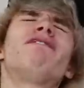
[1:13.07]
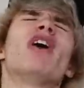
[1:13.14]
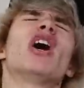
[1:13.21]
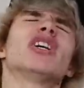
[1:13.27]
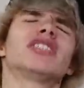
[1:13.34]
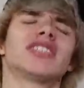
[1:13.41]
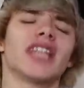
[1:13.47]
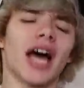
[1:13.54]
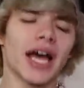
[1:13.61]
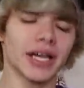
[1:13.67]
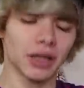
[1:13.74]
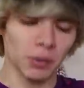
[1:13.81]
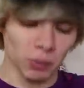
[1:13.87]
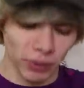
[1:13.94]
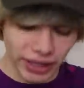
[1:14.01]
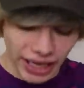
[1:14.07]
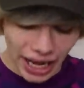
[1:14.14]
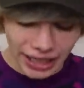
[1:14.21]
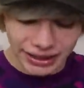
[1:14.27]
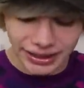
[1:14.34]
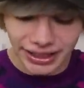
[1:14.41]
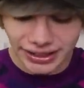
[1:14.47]
first item, we
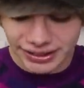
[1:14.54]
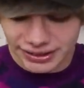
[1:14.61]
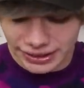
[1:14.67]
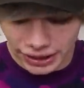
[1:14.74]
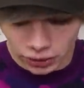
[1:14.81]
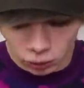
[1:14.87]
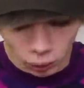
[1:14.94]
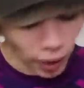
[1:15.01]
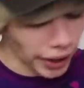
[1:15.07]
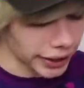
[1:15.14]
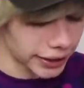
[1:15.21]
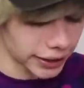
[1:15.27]
got this thing right